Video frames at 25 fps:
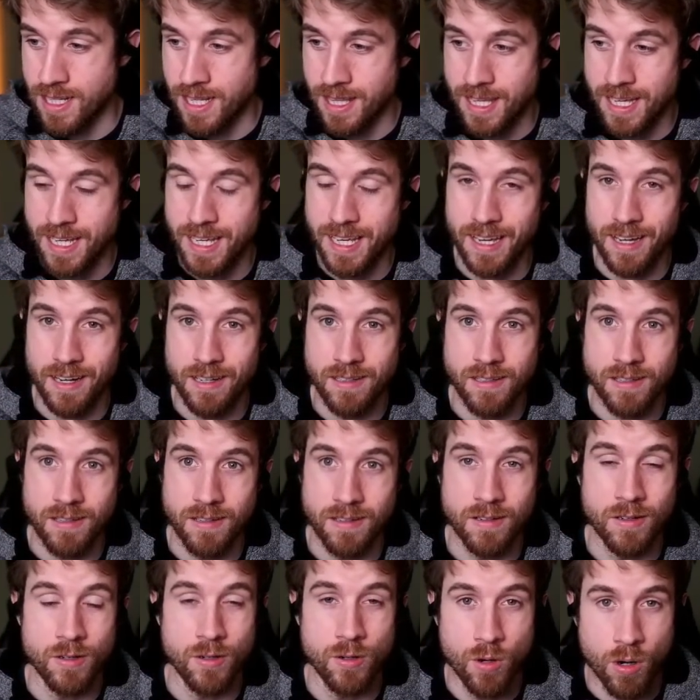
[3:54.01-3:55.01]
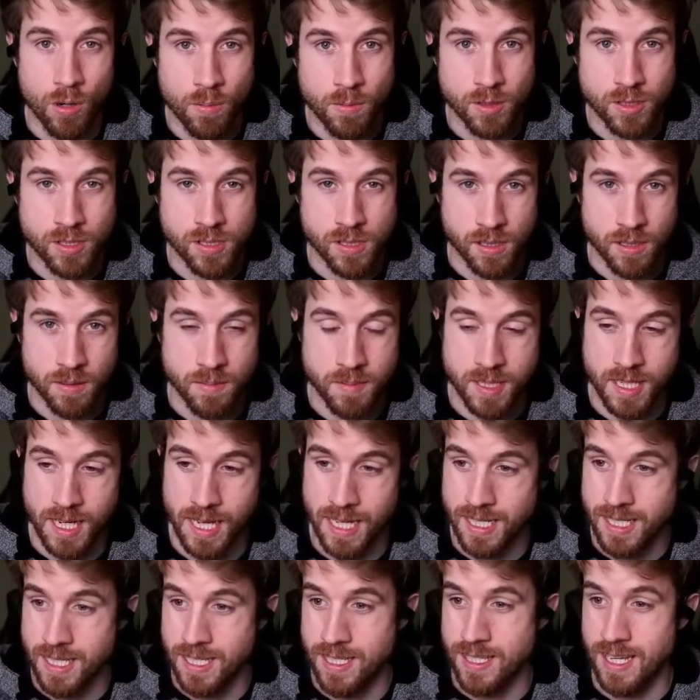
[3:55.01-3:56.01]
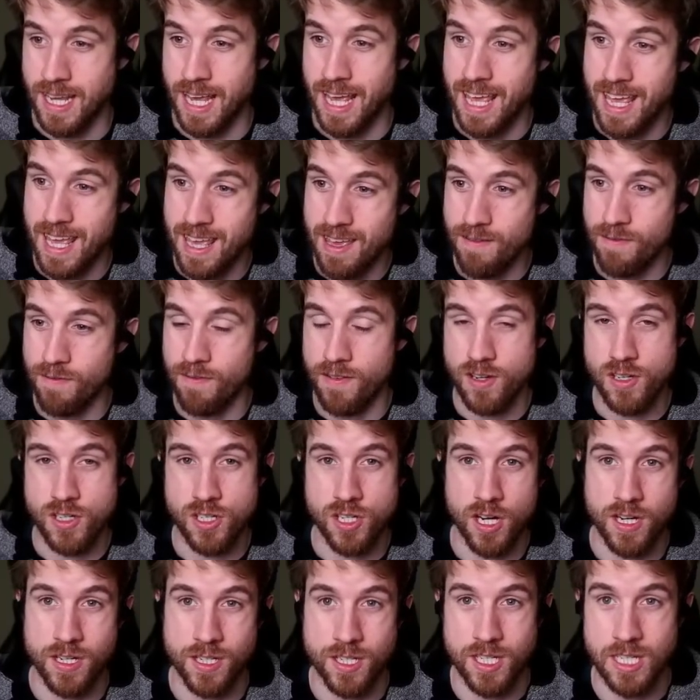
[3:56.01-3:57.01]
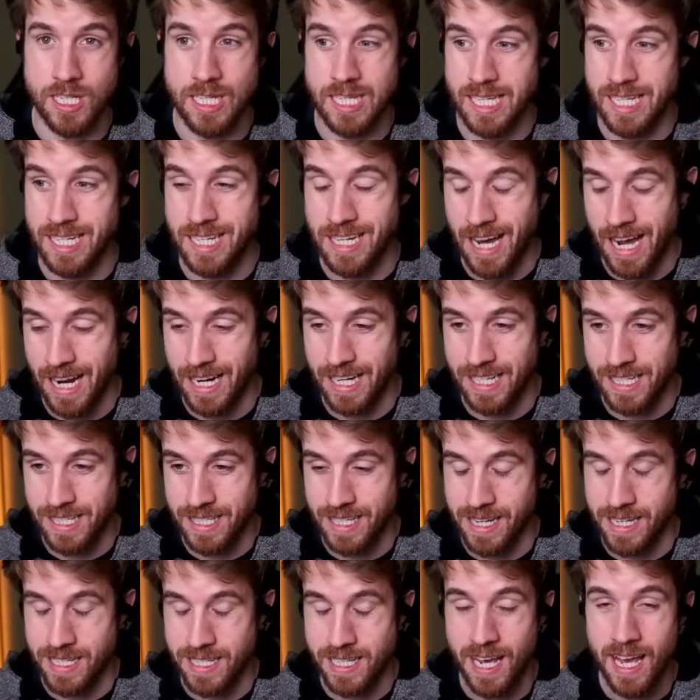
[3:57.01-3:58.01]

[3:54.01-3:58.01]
I think under normal circumstances, if Shang-Chi did not exist,